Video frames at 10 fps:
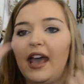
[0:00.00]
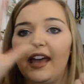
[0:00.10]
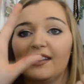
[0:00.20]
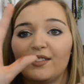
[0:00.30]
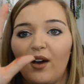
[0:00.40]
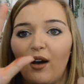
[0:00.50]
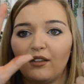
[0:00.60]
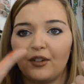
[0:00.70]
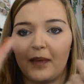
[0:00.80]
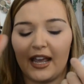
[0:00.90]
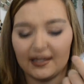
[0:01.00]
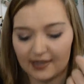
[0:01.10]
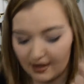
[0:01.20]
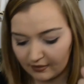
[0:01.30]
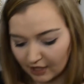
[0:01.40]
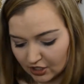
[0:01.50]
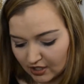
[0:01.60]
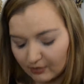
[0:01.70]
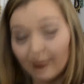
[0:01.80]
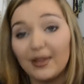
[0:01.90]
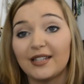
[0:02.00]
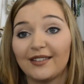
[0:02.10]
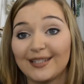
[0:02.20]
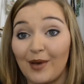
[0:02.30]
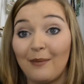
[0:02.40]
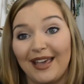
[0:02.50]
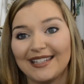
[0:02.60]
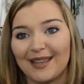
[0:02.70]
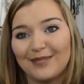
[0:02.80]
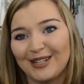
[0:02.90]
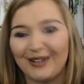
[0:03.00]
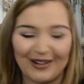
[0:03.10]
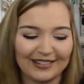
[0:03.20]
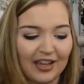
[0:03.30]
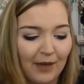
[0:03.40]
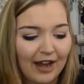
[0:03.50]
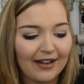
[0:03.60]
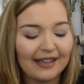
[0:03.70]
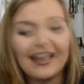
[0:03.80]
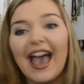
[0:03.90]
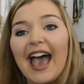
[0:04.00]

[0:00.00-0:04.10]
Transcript: And it's all over my hands now. Let's just rub this on the sweatpants I'm still currently wearing,